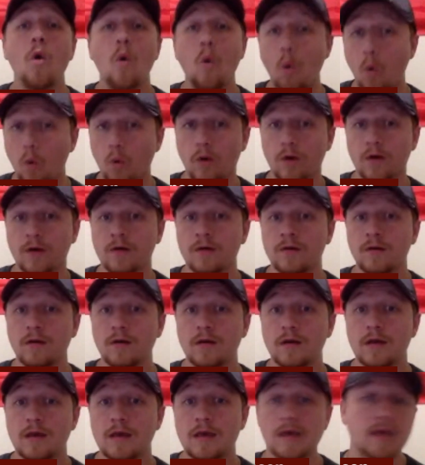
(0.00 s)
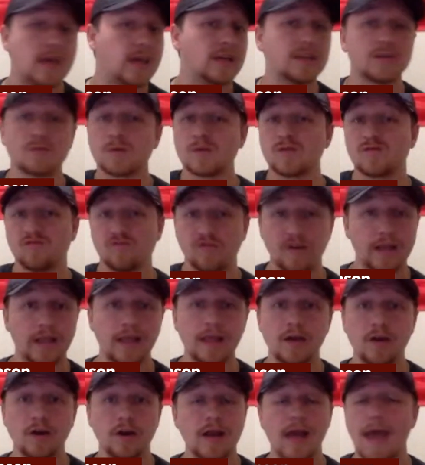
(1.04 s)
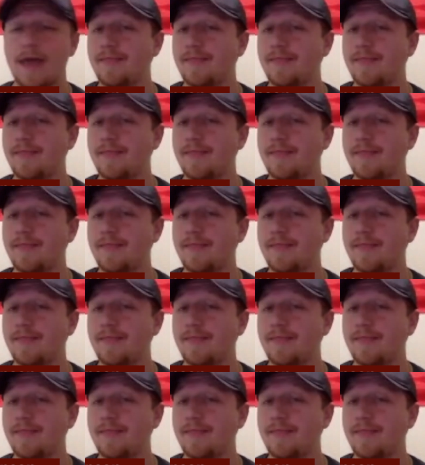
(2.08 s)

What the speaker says: or he just was really good